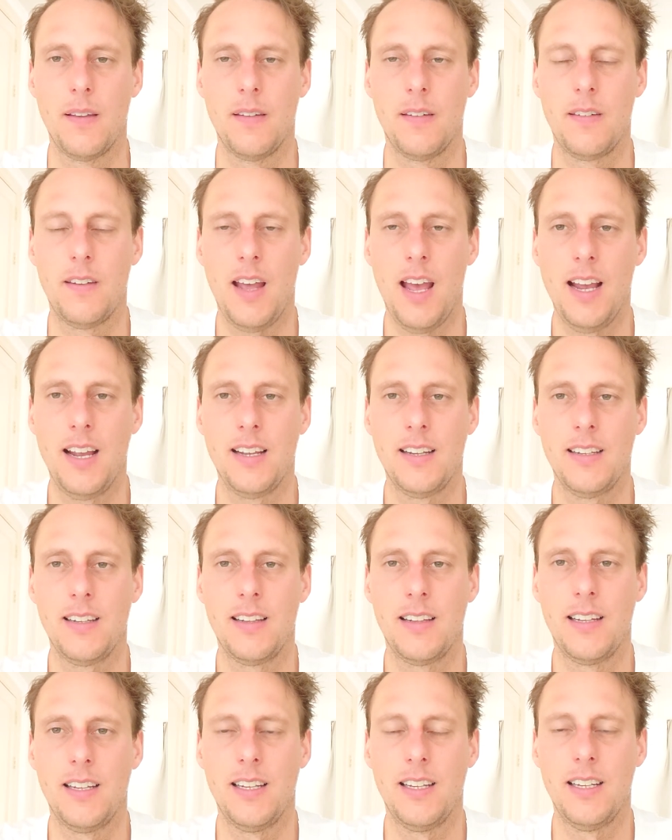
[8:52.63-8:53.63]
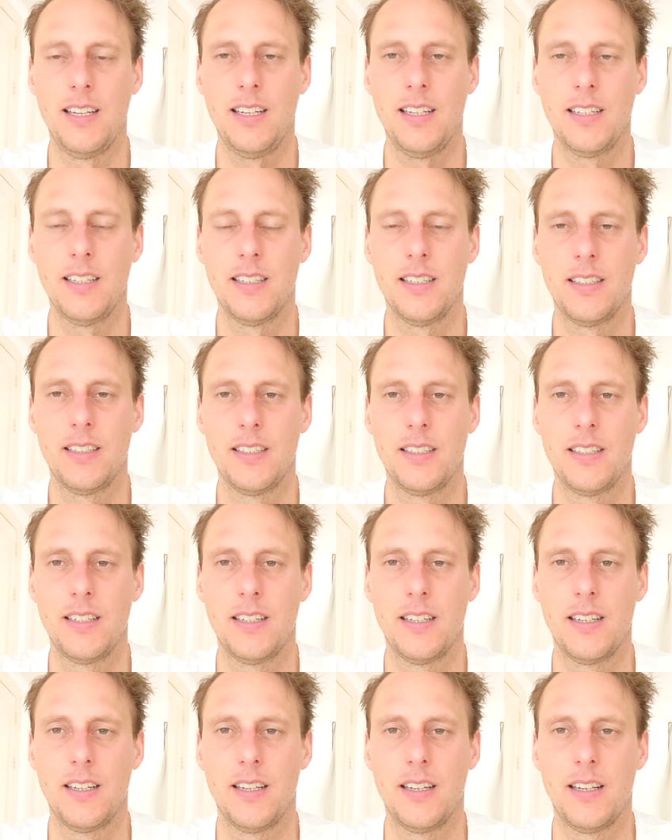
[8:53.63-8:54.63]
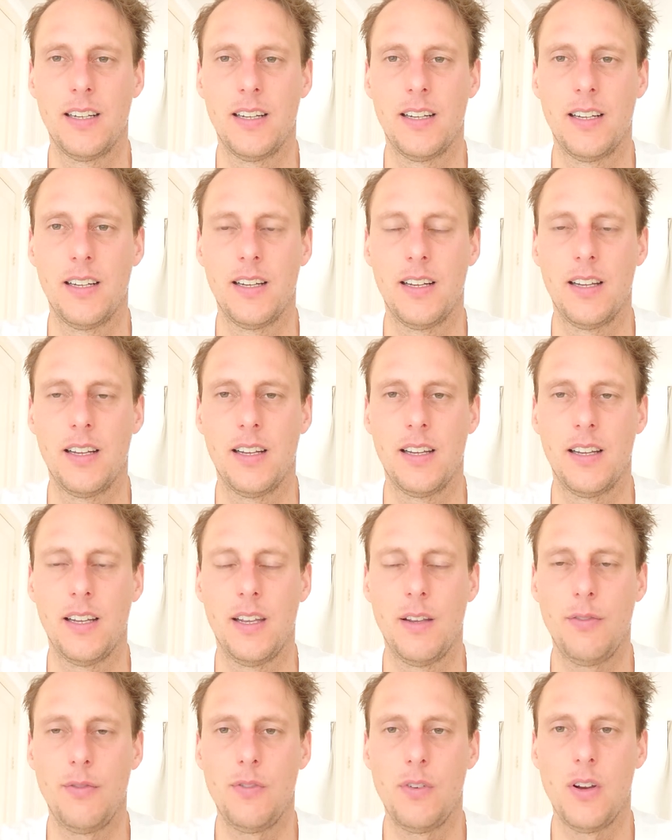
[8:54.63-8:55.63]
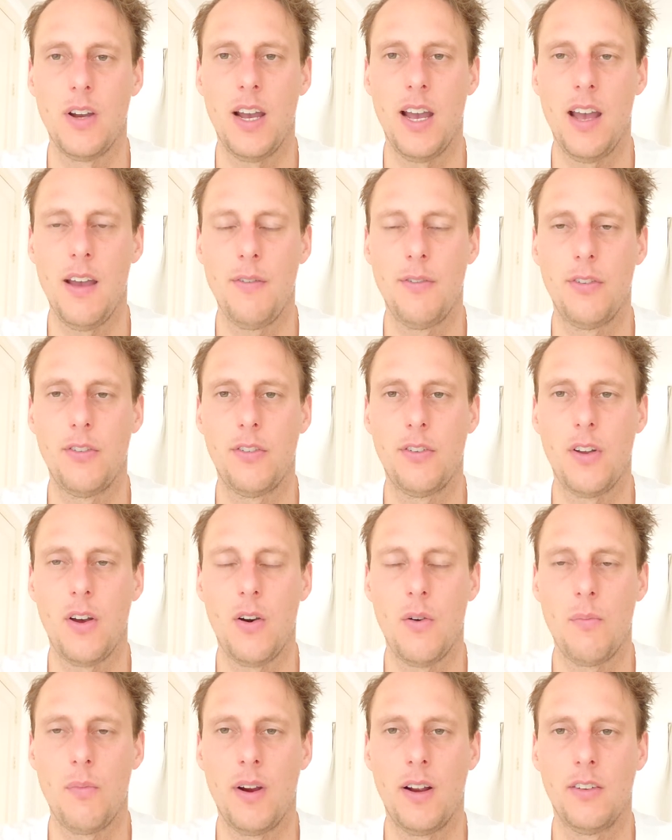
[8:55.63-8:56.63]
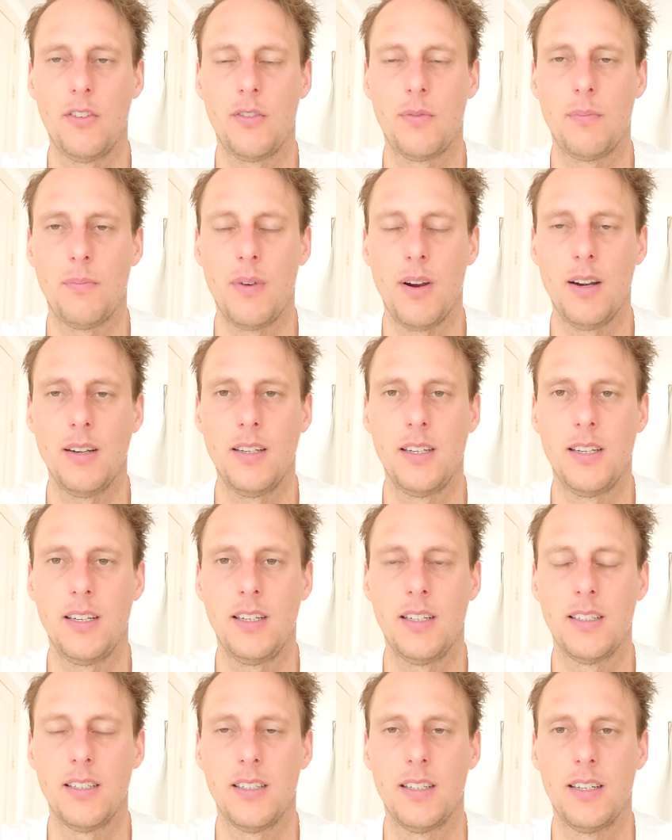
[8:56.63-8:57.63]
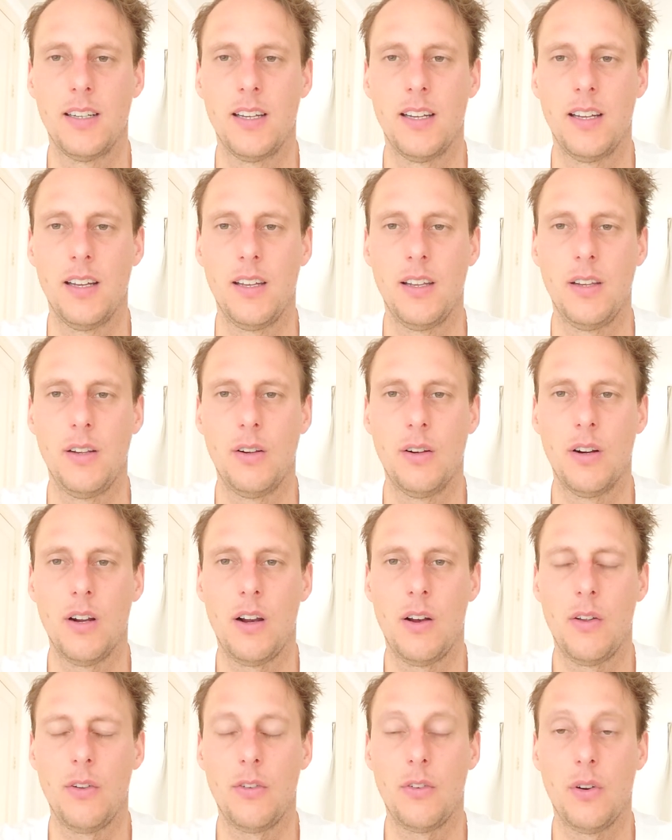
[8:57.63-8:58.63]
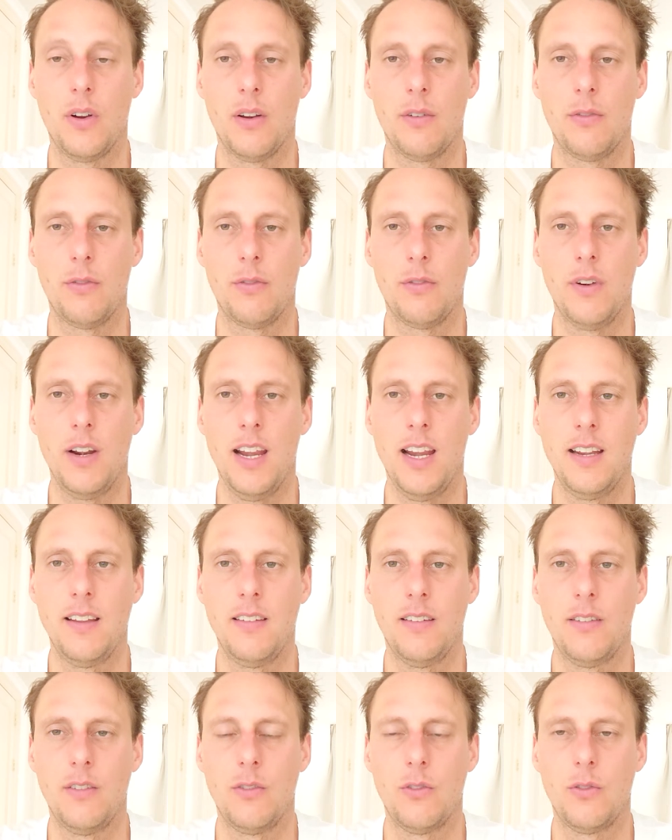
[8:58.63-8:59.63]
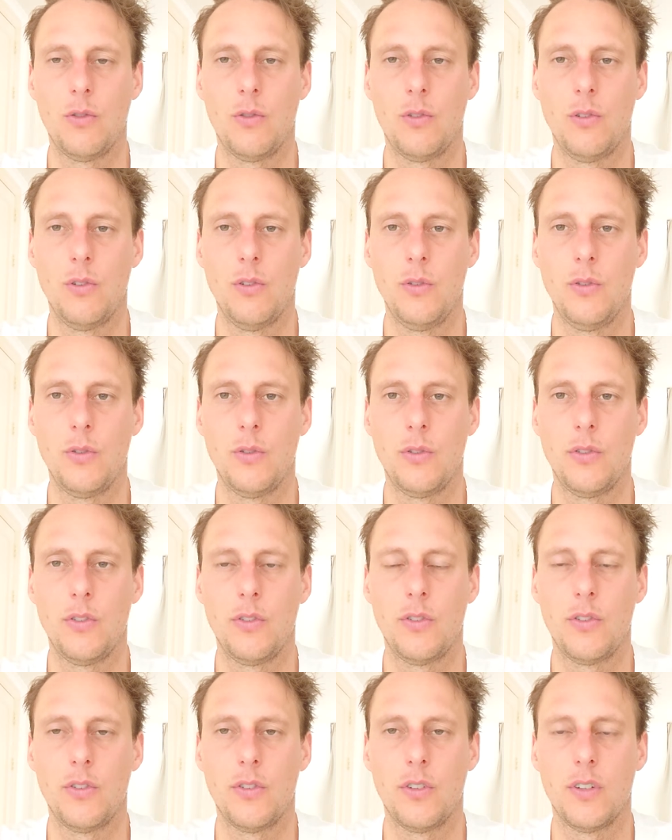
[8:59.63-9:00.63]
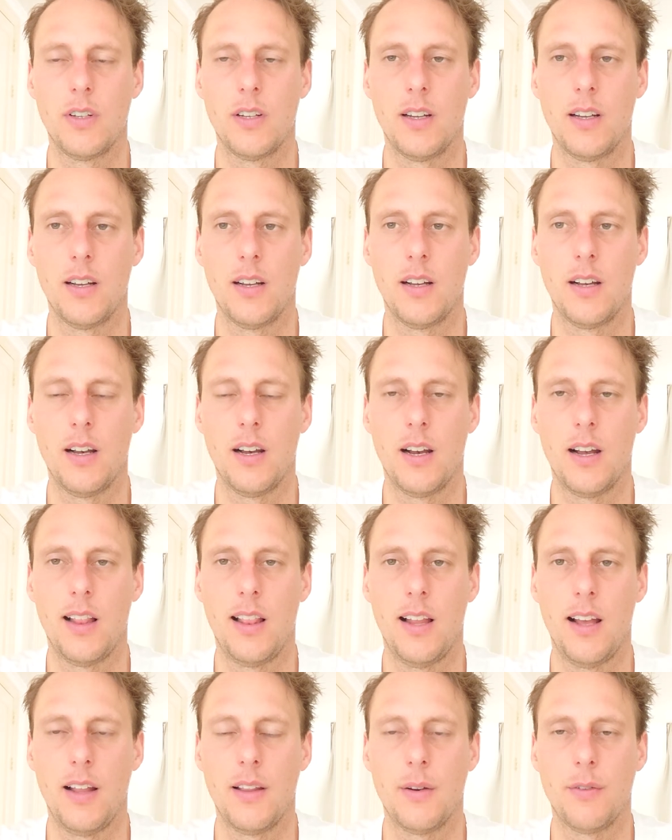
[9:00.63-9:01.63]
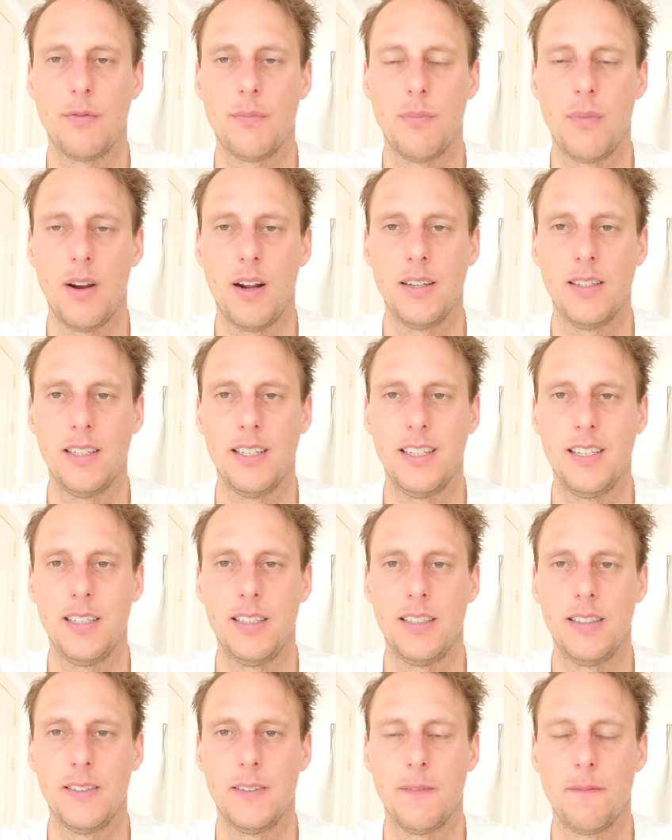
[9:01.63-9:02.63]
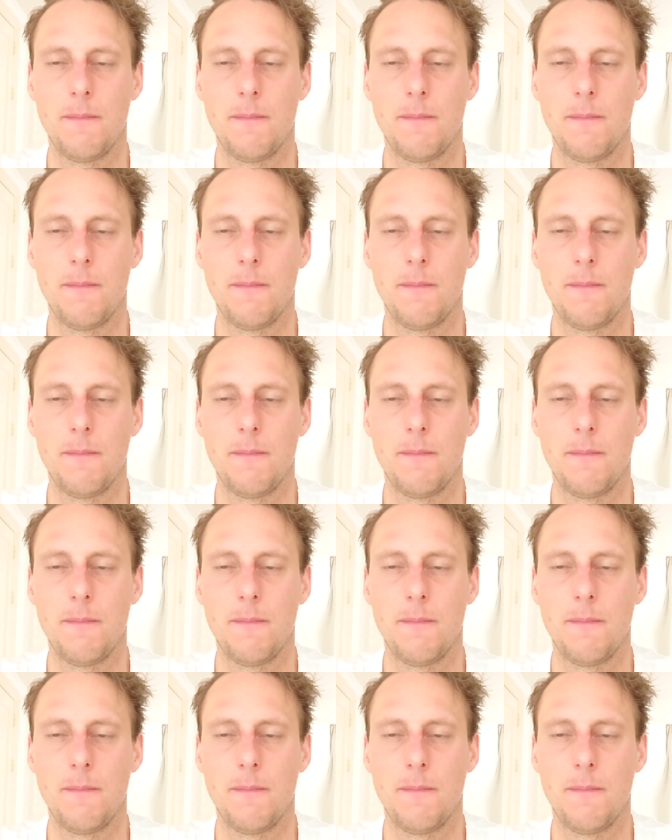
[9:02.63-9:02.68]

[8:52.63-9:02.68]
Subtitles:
Secondly, if you have so much money, you're also afraid to lose a lot of money.